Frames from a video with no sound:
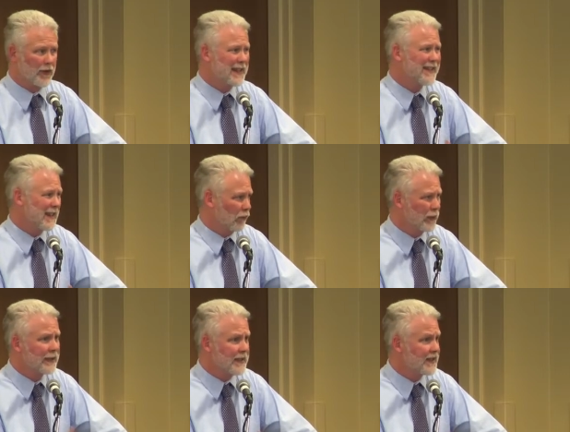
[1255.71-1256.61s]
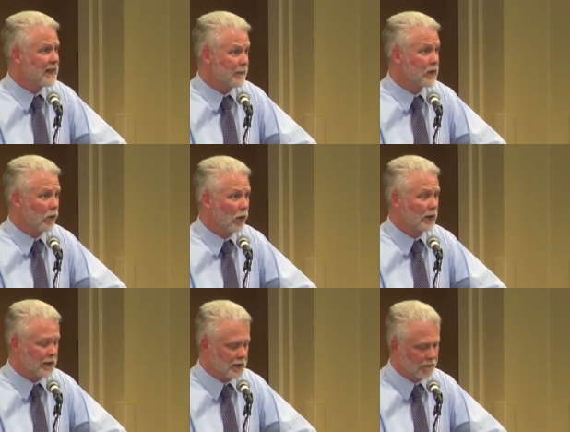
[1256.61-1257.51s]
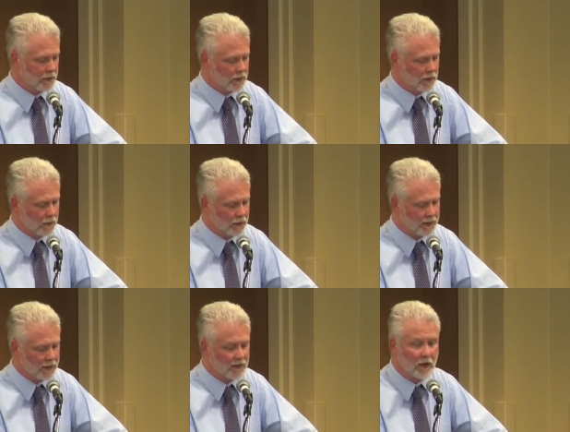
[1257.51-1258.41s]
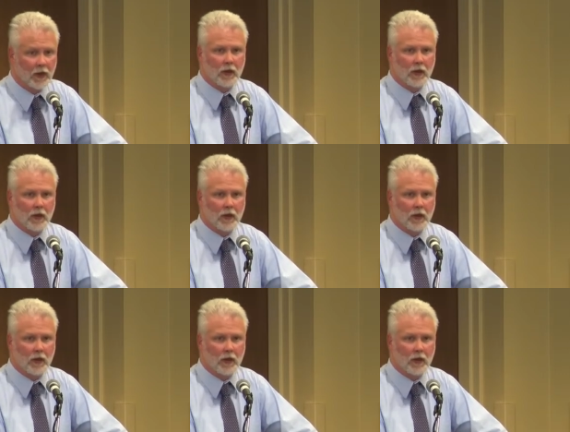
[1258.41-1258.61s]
things that really seem to work at different universities,